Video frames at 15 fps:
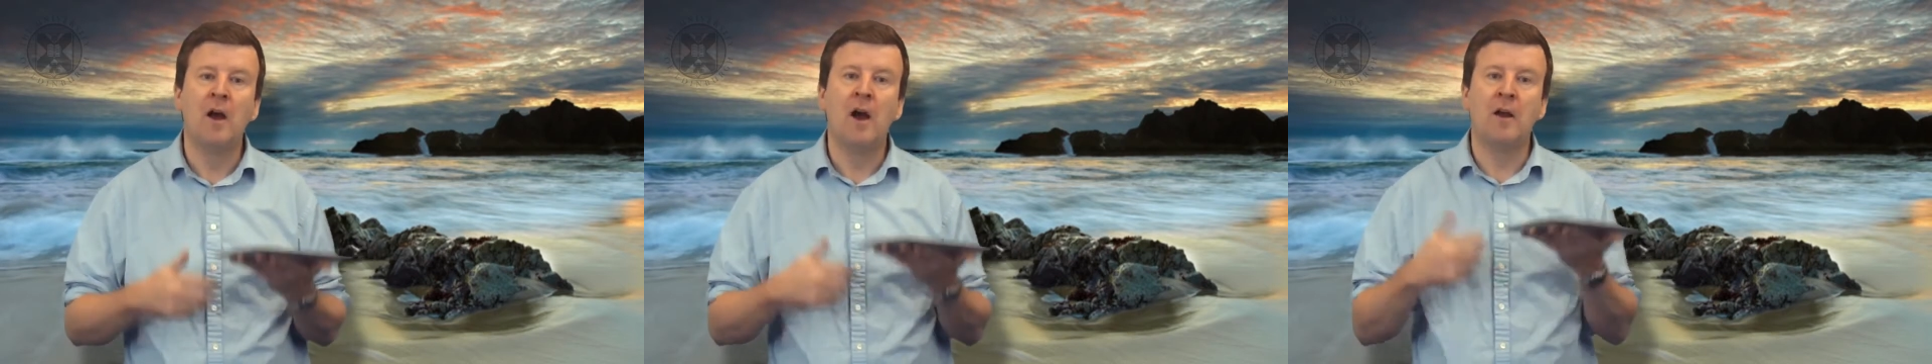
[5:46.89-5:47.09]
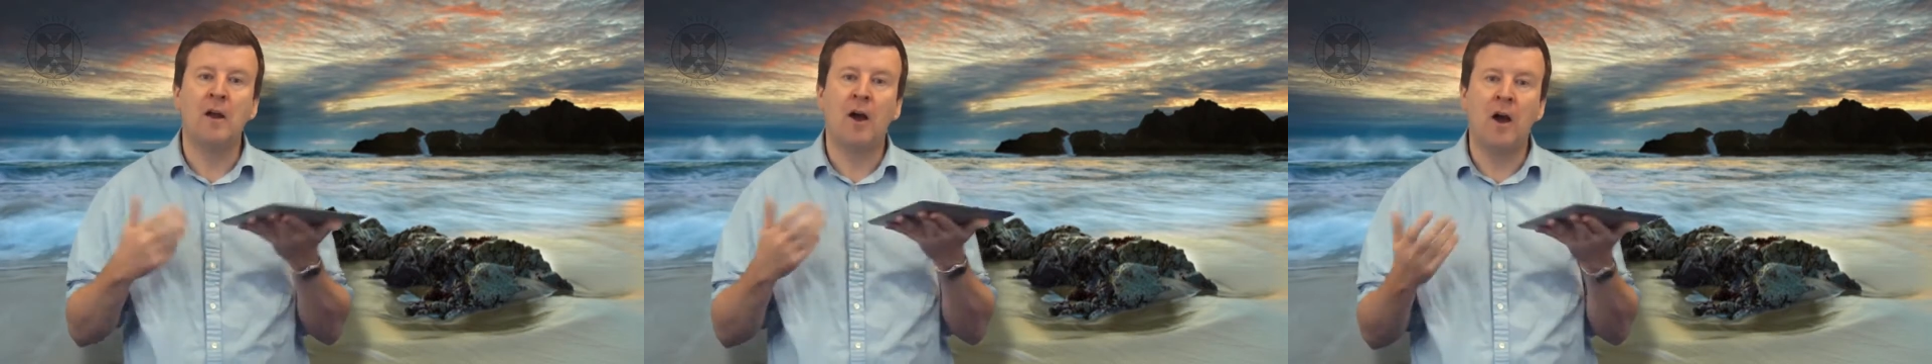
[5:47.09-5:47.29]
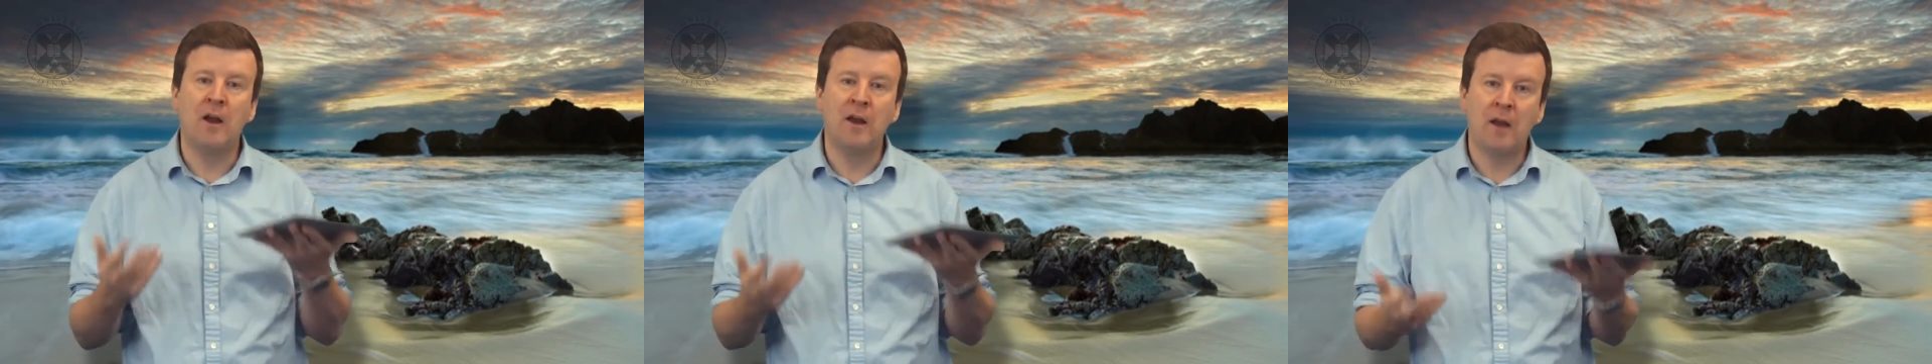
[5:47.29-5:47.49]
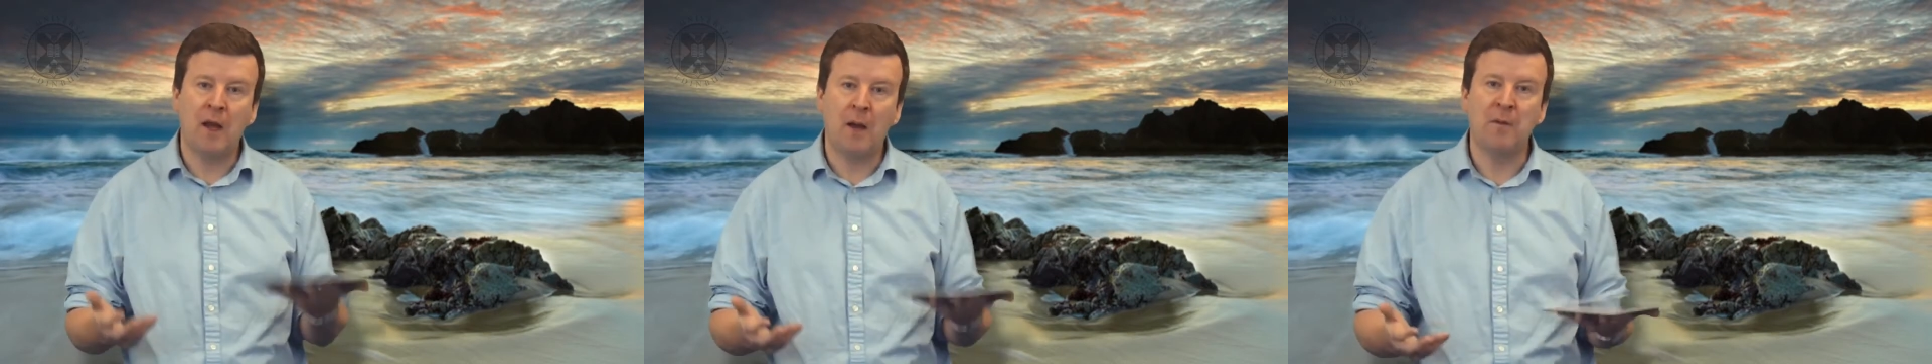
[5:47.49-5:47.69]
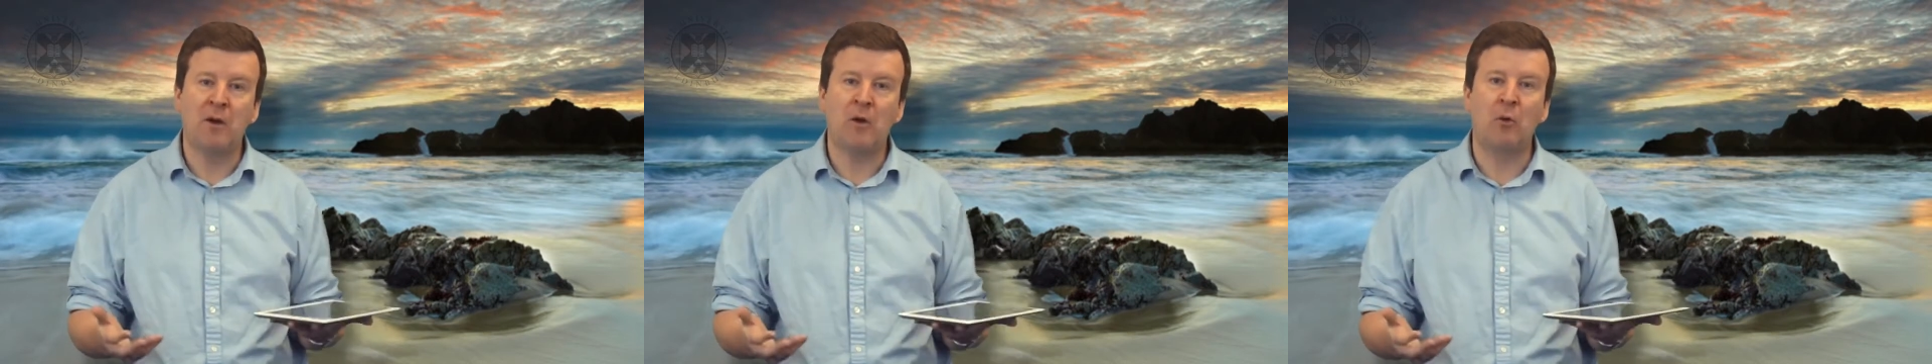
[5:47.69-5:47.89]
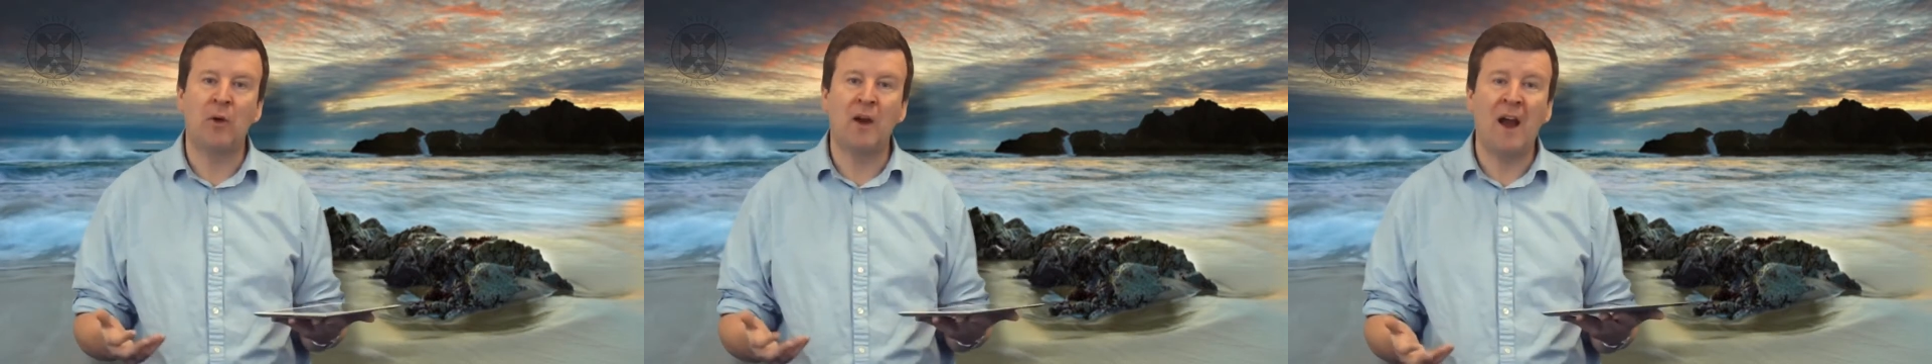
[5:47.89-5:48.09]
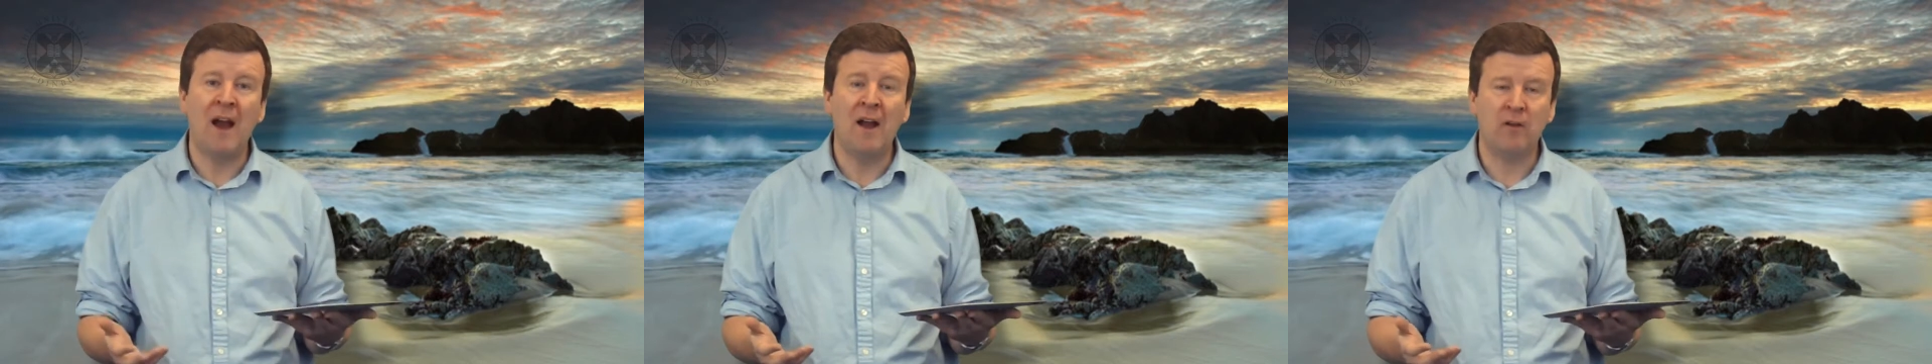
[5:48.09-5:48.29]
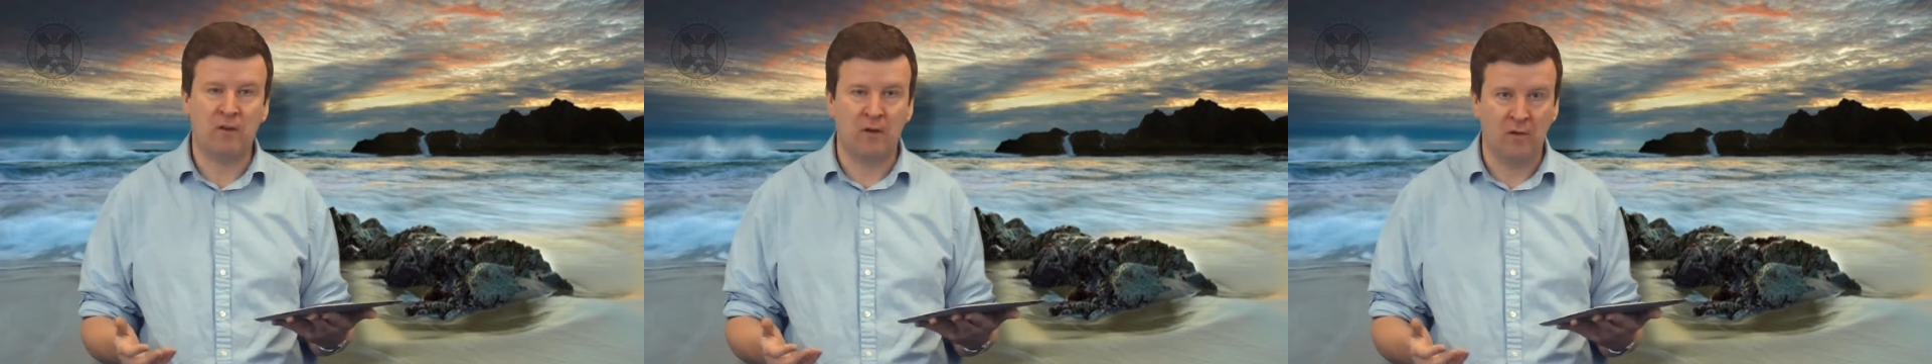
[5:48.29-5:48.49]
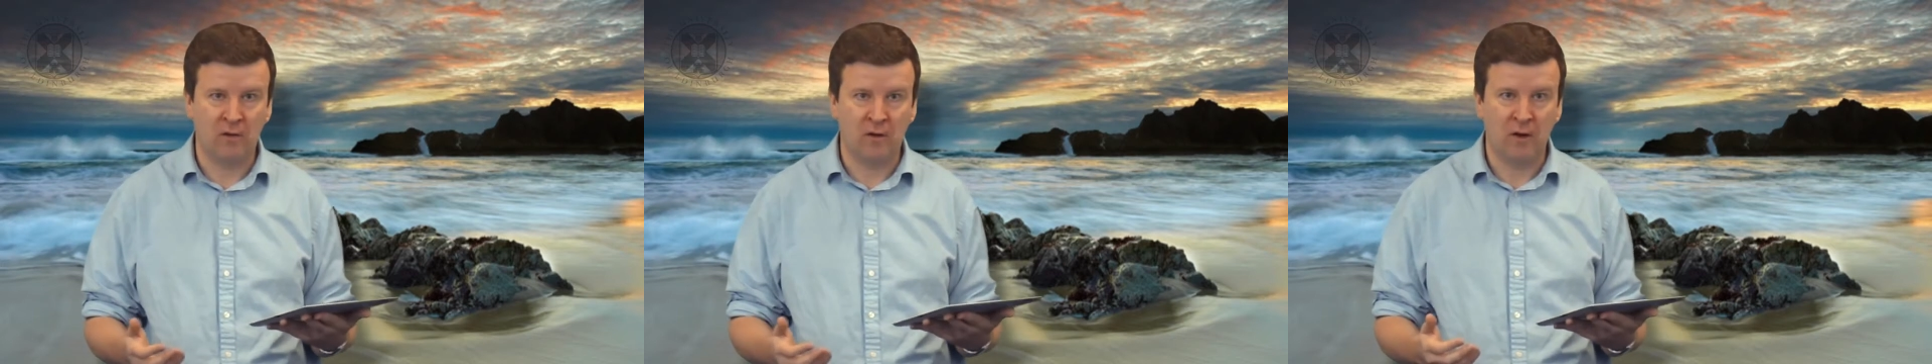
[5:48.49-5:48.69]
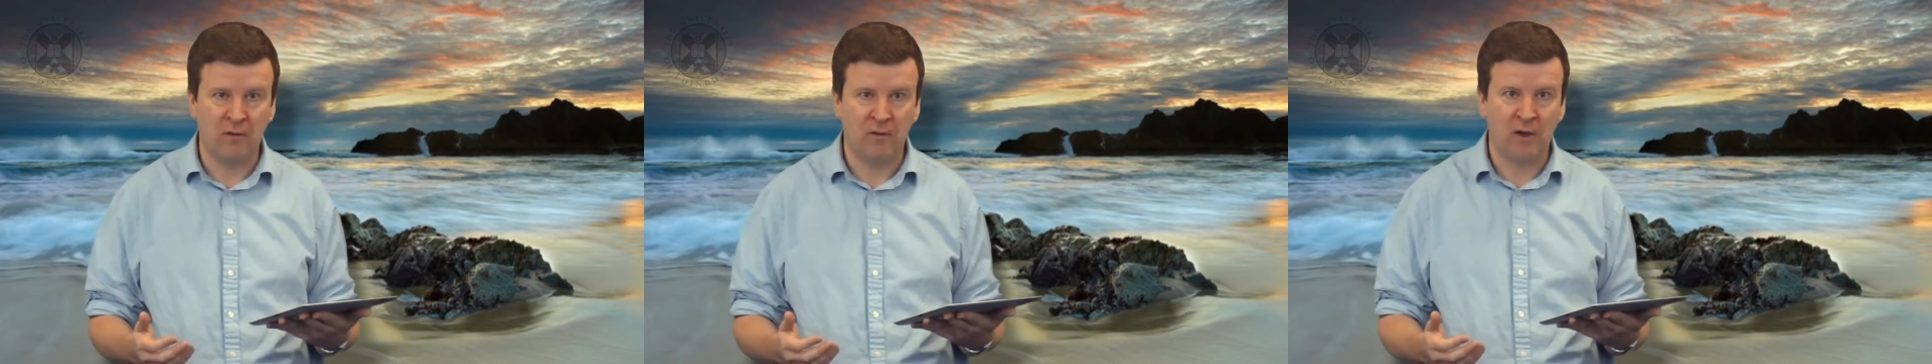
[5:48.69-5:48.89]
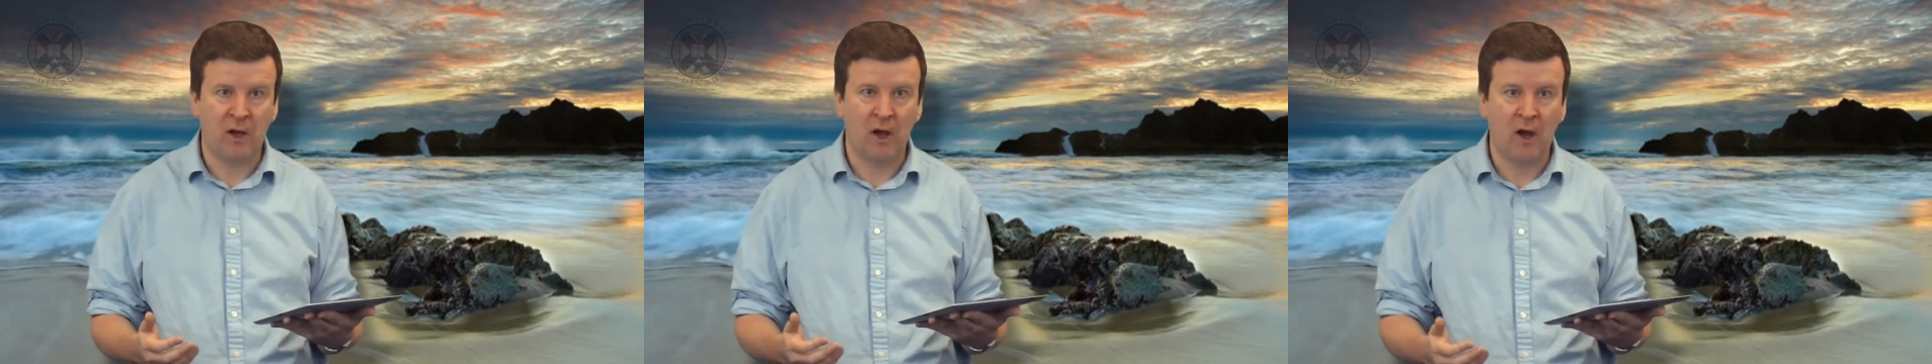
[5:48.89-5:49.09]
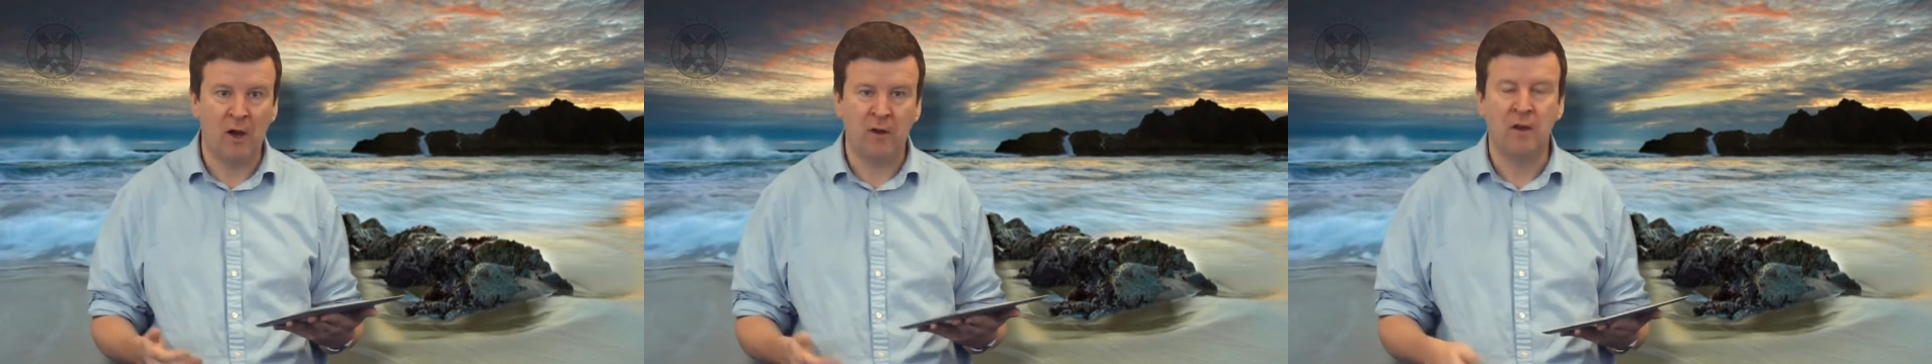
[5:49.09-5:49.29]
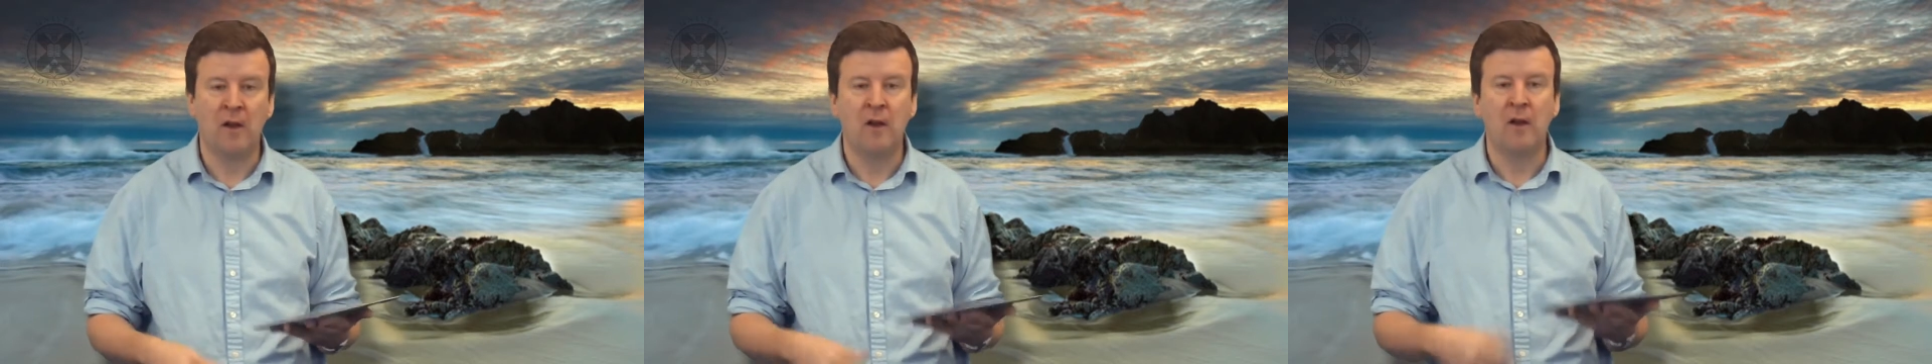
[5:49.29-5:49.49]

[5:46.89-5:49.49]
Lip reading: and early chemical reactions could have occurred